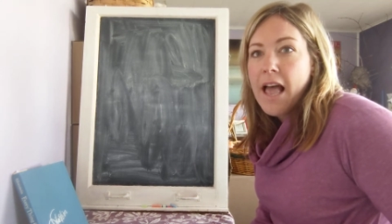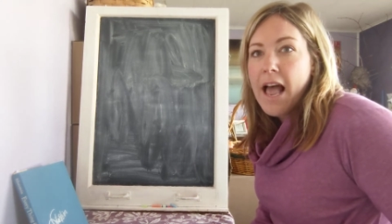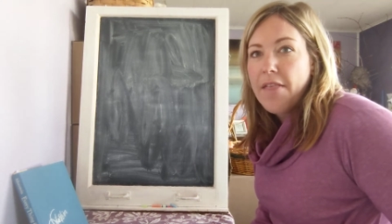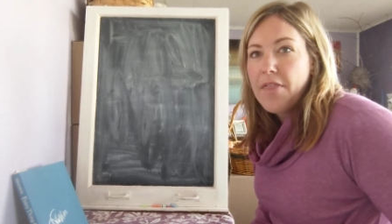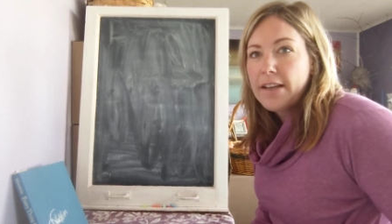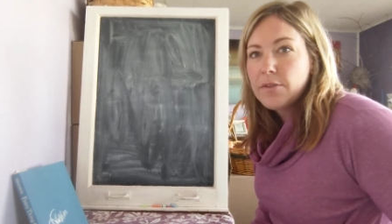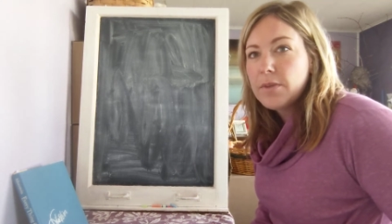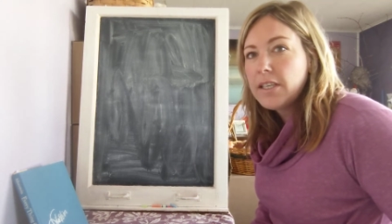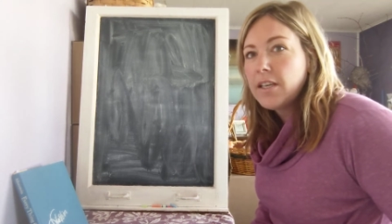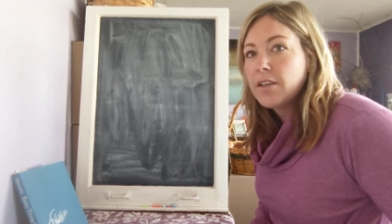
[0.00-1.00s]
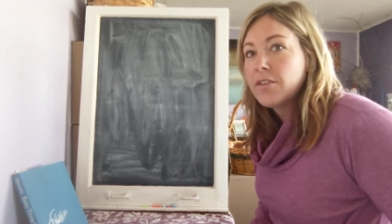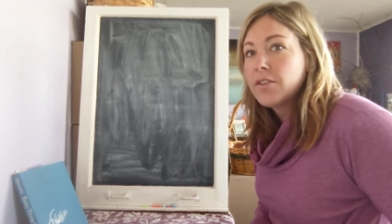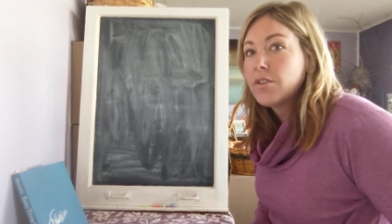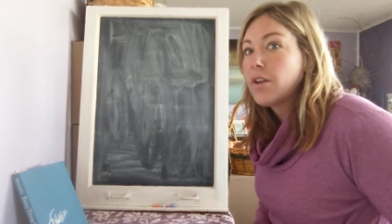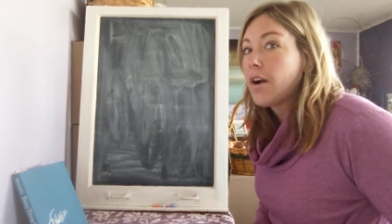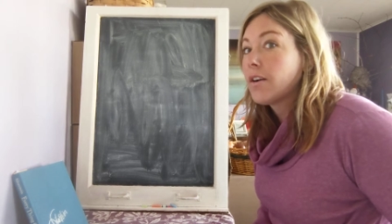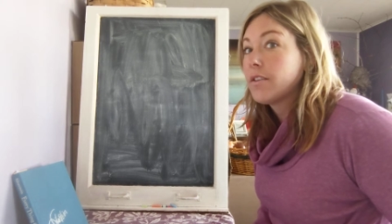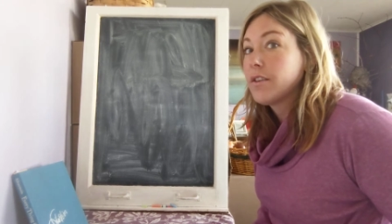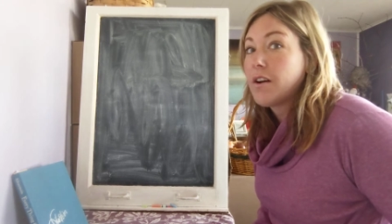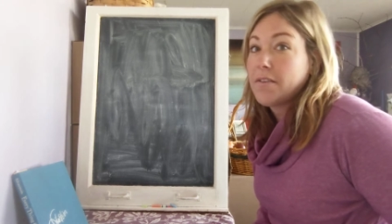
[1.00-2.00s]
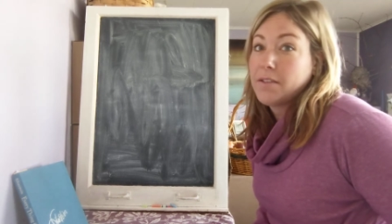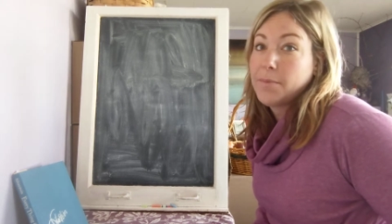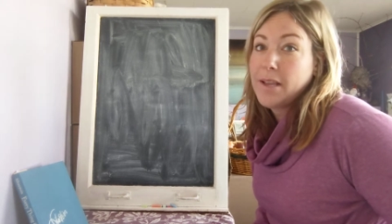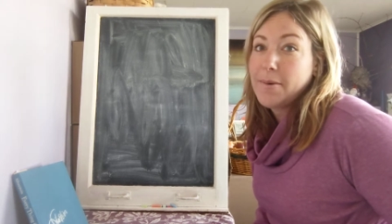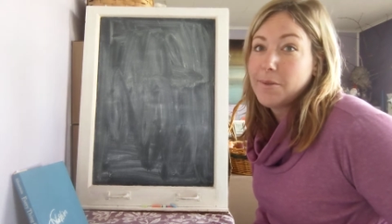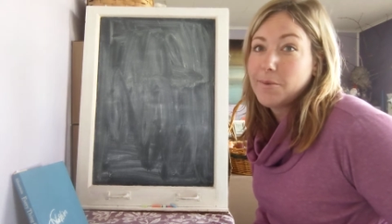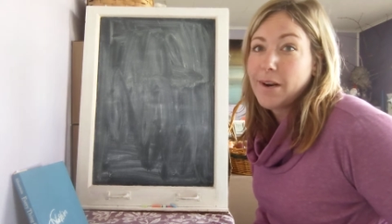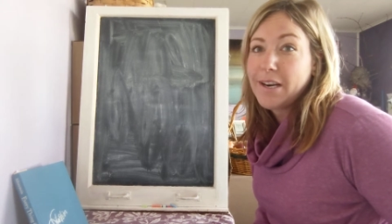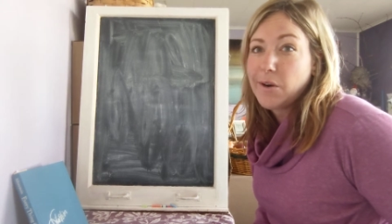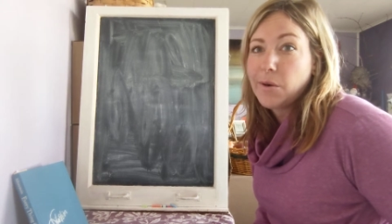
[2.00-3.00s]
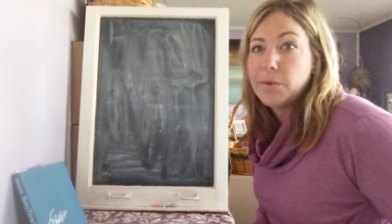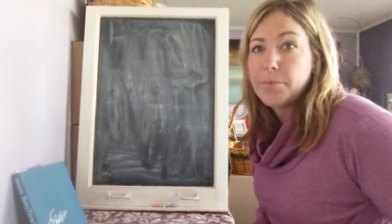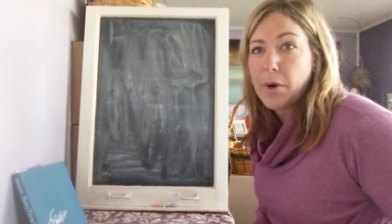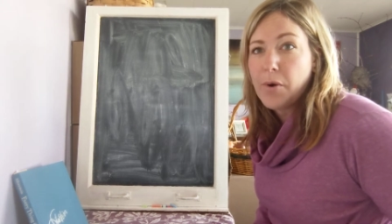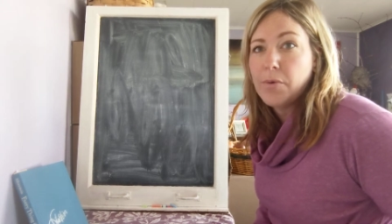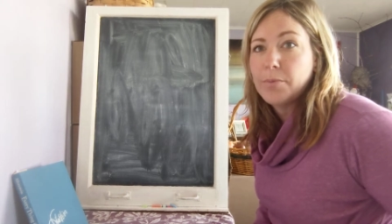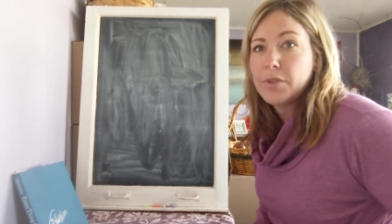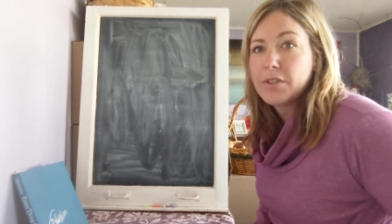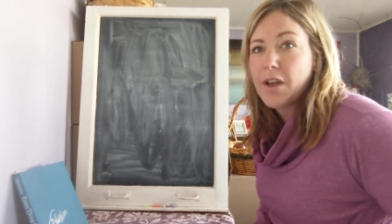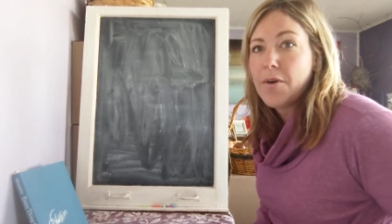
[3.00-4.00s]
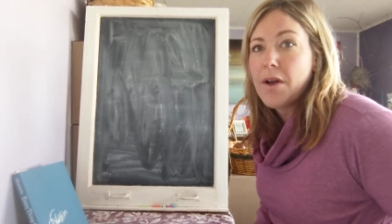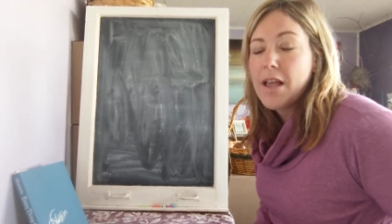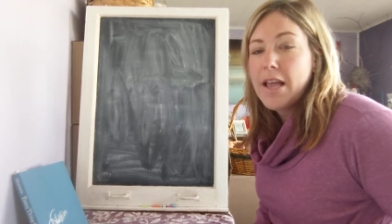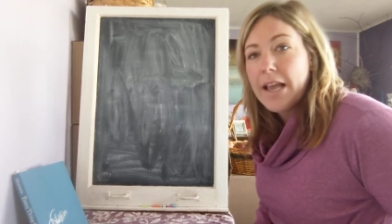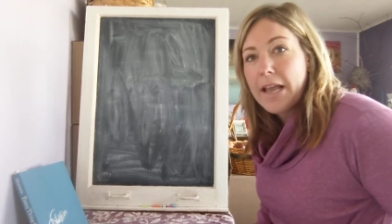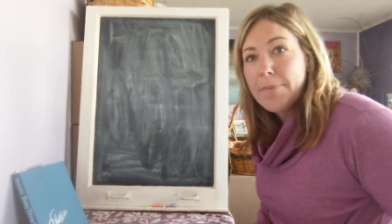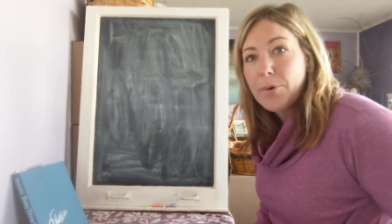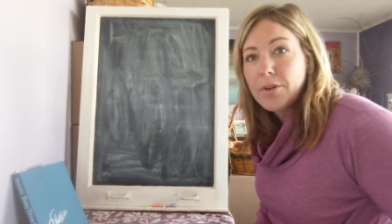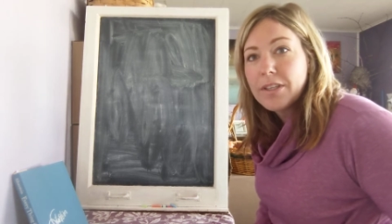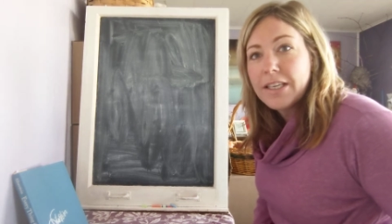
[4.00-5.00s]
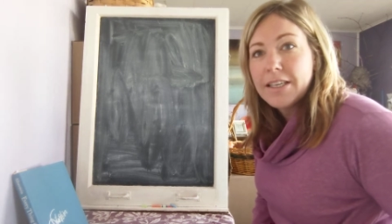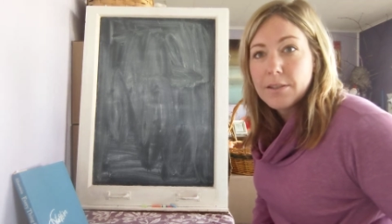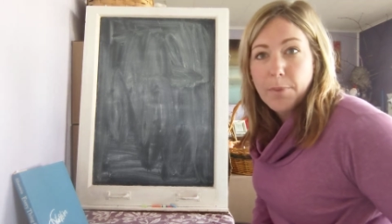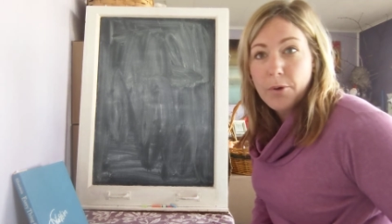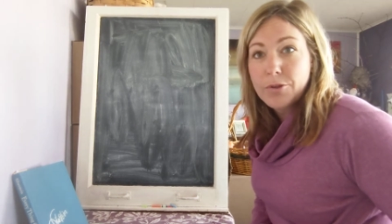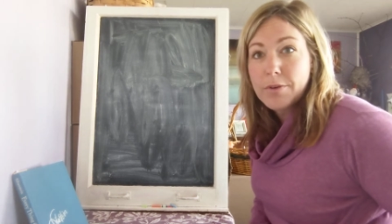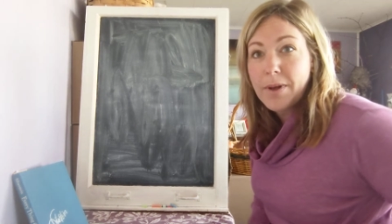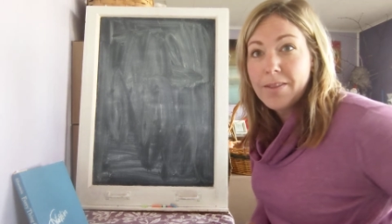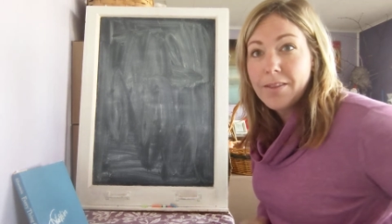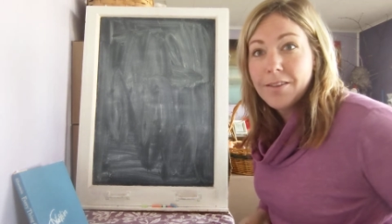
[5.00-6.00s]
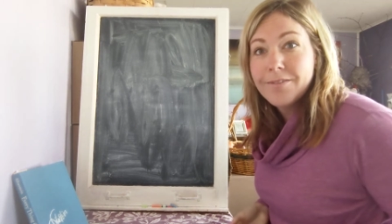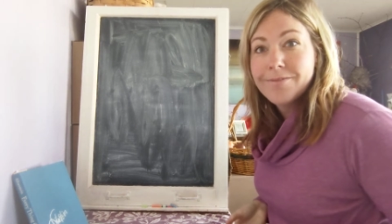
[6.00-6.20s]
And that's really going to start us off to be able to write our own poems. So April is Poetry Month,